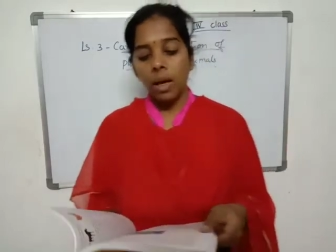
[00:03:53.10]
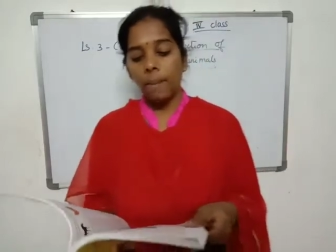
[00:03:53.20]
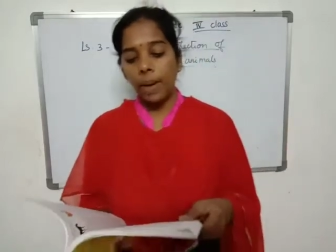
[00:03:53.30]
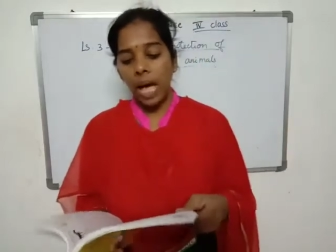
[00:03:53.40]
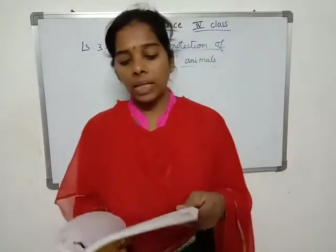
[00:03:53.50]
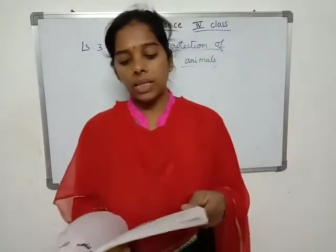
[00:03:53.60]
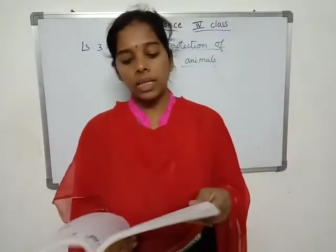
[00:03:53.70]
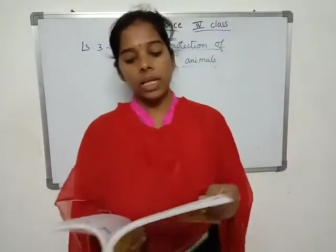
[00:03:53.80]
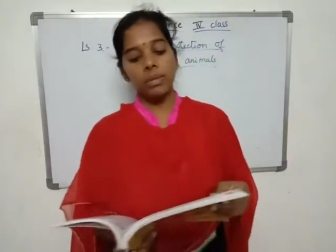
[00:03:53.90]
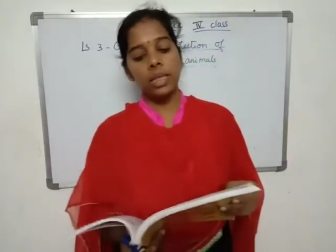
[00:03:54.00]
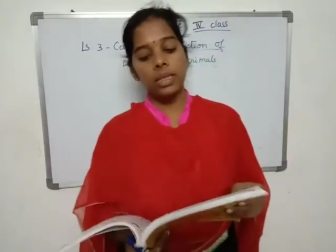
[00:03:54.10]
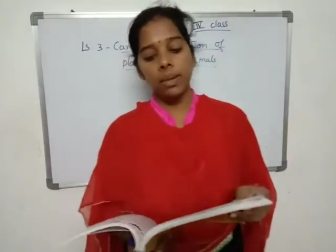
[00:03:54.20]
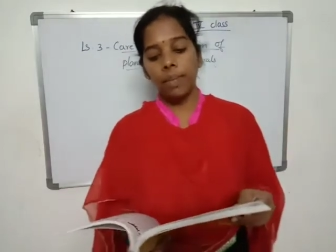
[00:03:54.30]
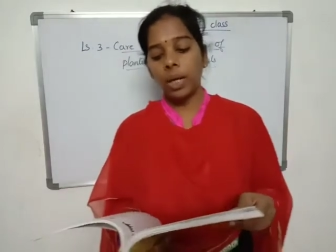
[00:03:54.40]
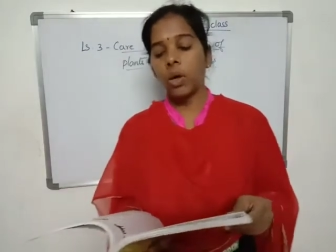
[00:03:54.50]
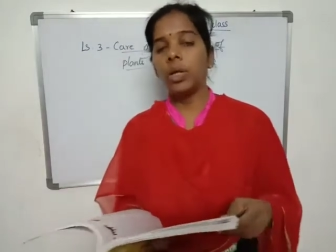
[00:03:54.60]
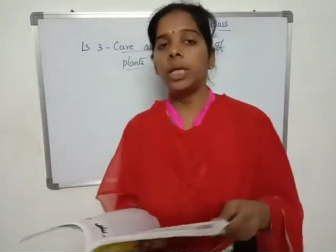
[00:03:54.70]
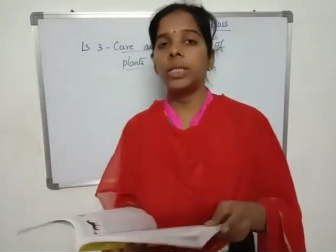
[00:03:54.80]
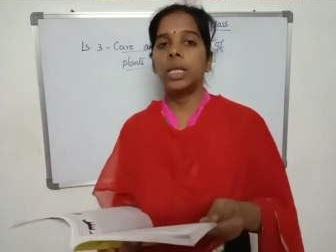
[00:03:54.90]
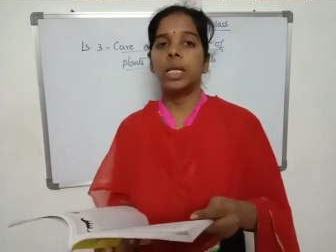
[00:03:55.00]
Plants and animals depend on
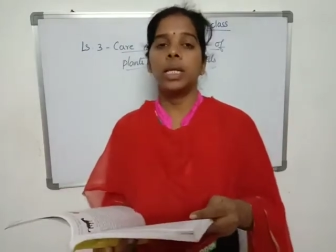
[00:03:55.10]
each other.